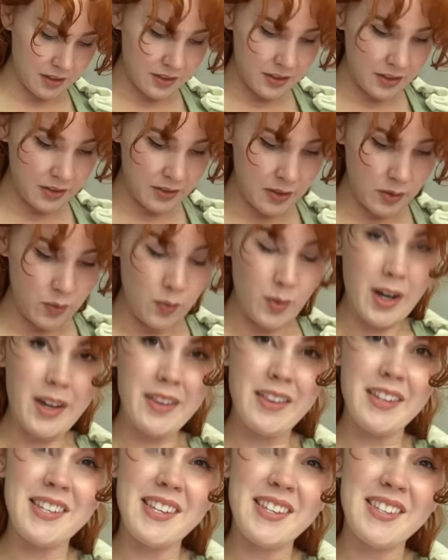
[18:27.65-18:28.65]
I'll tell you what,
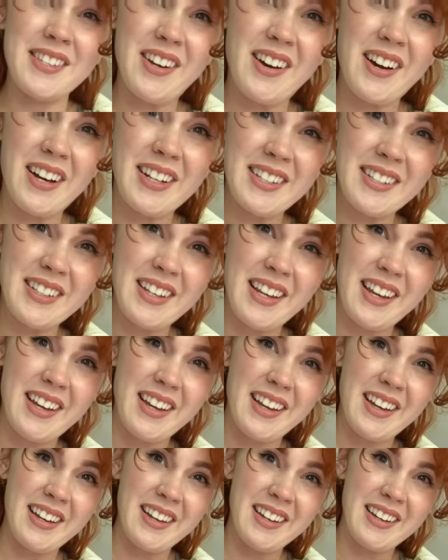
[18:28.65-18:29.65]
this is not
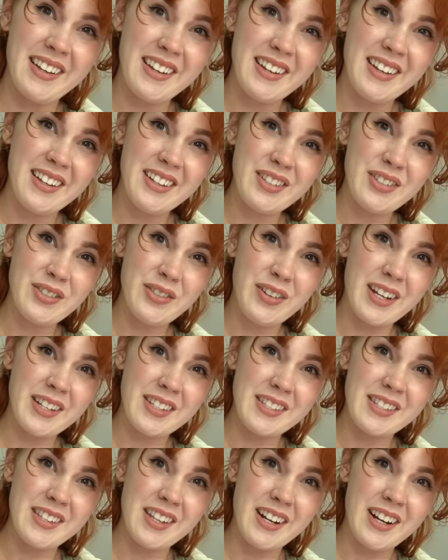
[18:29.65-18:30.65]
a
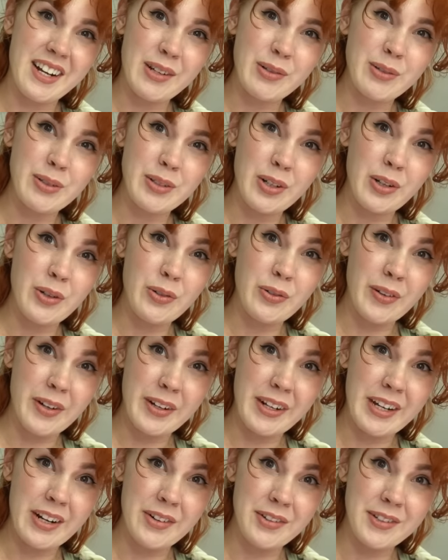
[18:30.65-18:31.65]
dress that I will go
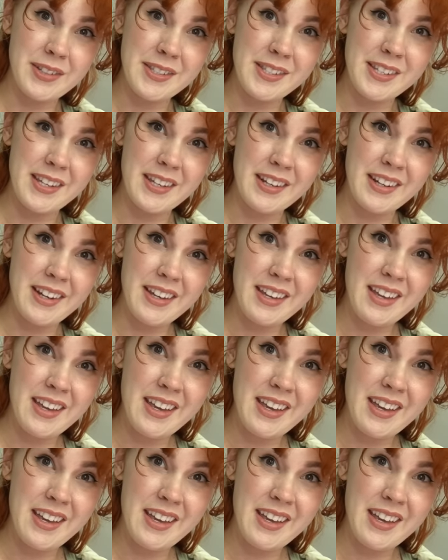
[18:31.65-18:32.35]
run errands in.